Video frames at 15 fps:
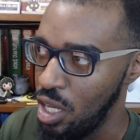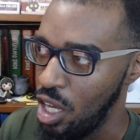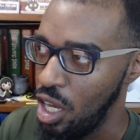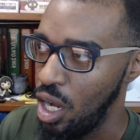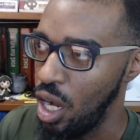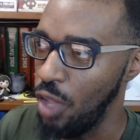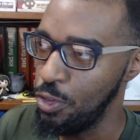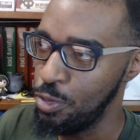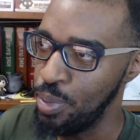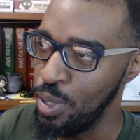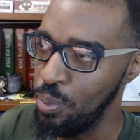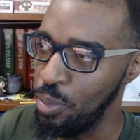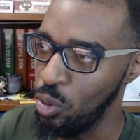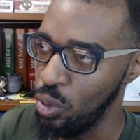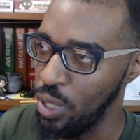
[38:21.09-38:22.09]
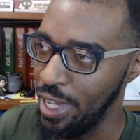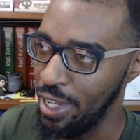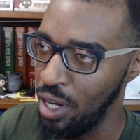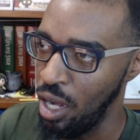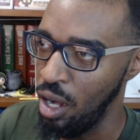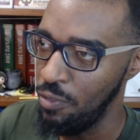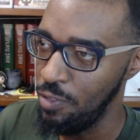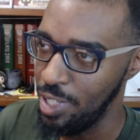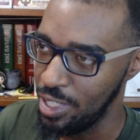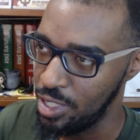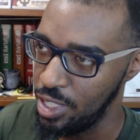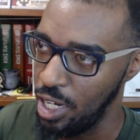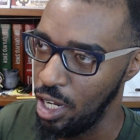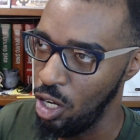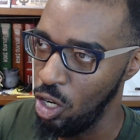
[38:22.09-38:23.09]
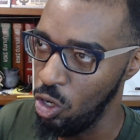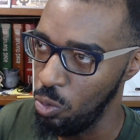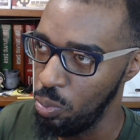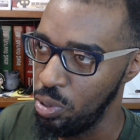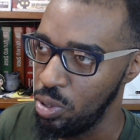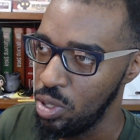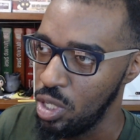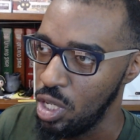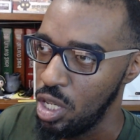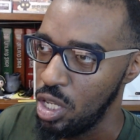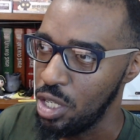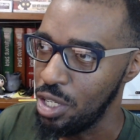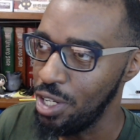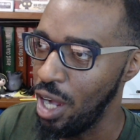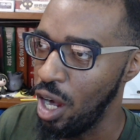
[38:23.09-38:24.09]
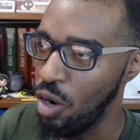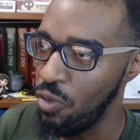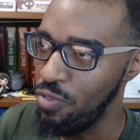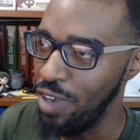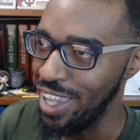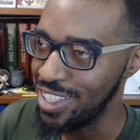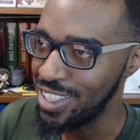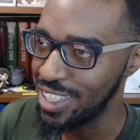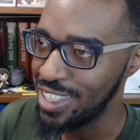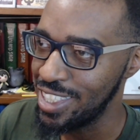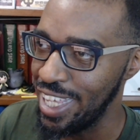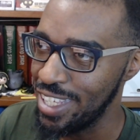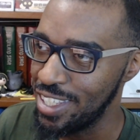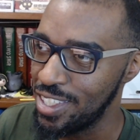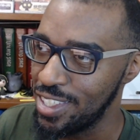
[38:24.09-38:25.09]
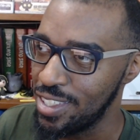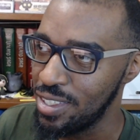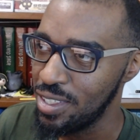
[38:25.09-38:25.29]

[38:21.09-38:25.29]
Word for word: all the people laid off, and like I said, I hope y'all find success